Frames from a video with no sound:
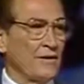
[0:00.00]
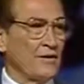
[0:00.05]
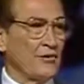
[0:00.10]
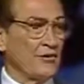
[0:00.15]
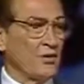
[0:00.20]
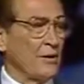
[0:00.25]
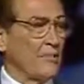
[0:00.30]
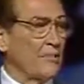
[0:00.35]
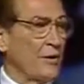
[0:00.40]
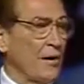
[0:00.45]

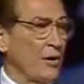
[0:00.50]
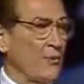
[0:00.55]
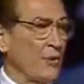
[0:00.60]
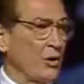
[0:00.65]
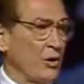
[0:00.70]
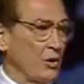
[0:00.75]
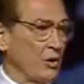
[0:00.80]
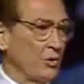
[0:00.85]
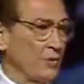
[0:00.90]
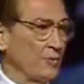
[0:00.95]
Some time
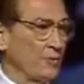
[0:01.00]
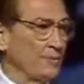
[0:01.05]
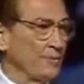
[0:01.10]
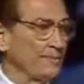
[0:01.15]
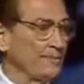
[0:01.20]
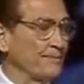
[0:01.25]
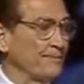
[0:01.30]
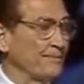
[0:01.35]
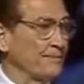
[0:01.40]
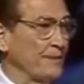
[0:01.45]
ago,
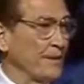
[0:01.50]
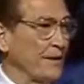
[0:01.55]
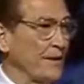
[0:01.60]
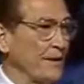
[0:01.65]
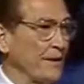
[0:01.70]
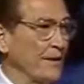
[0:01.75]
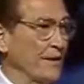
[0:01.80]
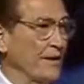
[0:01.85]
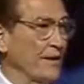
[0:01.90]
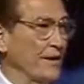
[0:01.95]

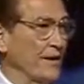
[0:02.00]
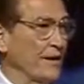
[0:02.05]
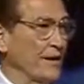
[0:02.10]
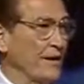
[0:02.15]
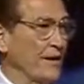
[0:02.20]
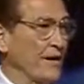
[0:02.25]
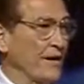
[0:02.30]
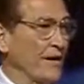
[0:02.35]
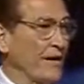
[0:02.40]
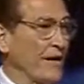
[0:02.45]

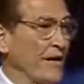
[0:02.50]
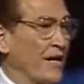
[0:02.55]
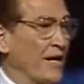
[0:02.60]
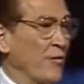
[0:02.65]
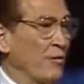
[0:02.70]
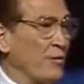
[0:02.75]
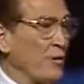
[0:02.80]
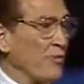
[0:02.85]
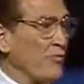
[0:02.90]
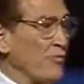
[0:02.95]
I
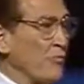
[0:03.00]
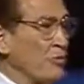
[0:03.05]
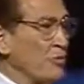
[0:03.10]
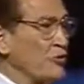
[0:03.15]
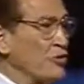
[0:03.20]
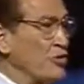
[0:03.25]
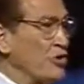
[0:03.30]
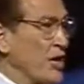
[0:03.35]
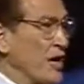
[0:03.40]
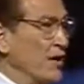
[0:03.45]
had one of the
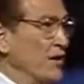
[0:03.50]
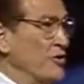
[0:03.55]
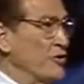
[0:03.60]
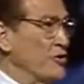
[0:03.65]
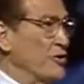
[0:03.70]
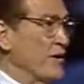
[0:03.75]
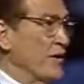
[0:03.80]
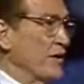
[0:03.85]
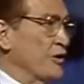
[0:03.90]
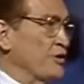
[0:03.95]
most
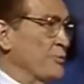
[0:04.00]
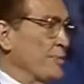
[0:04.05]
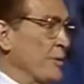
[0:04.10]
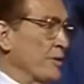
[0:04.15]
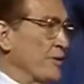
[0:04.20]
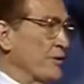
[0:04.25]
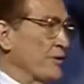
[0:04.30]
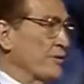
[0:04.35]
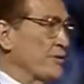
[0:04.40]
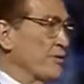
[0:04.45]
challenging
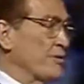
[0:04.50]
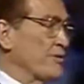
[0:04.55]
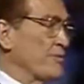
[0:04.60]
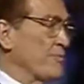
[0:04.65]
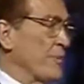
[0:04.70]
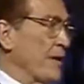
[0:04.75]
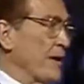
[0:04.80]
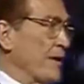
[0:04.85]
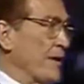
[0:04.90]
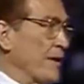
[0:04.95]
experiences
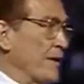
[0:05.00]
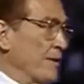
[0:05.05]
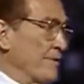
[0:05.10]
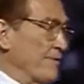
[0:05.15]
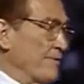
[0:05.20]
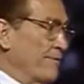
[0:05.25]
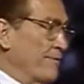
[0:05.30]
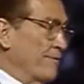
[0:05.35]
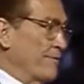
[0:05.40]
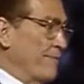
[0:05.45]
of my life.